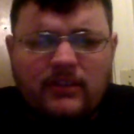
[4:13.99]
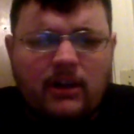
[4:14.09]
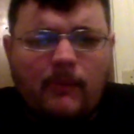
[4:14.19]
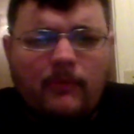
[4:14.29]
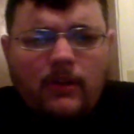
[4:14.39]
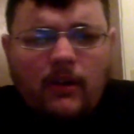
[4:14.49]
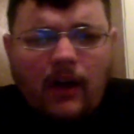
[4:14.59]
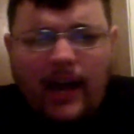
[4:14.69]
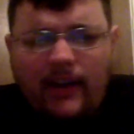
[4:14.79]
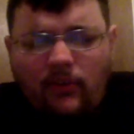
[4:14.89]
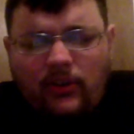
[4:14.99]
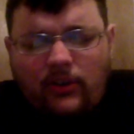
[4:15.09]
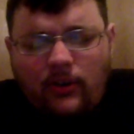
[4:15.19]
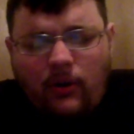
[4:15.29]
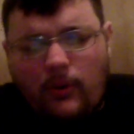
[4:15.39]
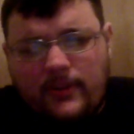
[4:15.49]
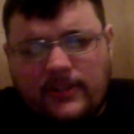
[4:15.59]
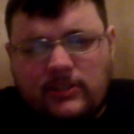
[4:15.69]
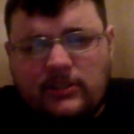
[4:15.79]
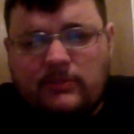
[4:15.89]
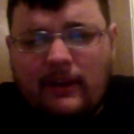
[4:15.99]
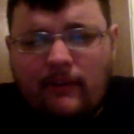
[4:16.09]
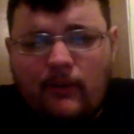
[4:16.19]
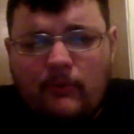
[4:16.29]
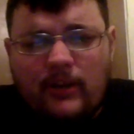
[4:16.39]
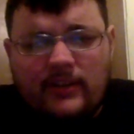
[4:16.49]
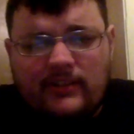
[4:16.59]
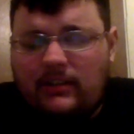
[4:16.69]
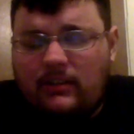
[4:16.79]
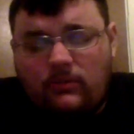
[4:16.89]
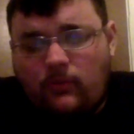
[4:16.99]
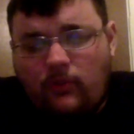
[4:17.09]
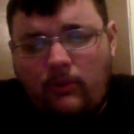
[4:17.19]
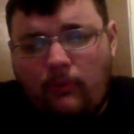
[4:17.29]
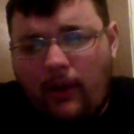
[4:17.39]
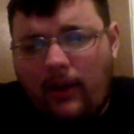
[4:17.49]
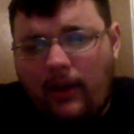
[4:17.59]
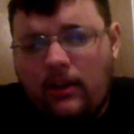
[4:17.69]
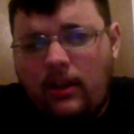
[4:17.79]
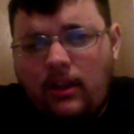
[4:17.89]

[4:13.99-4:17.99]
I really don't know what to suspect from it because I didn't really play it.